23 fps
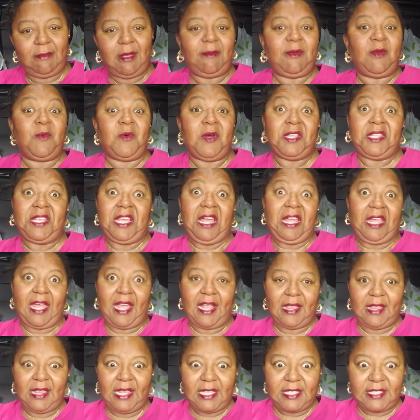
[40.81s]
Maybe one day I'll
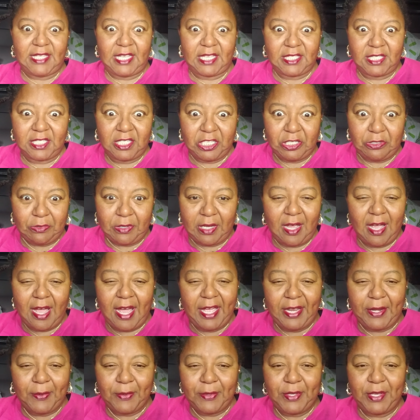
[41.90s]
get LASIK surgery.
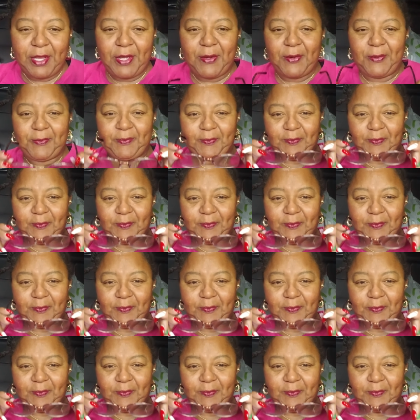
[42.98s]
I don't know.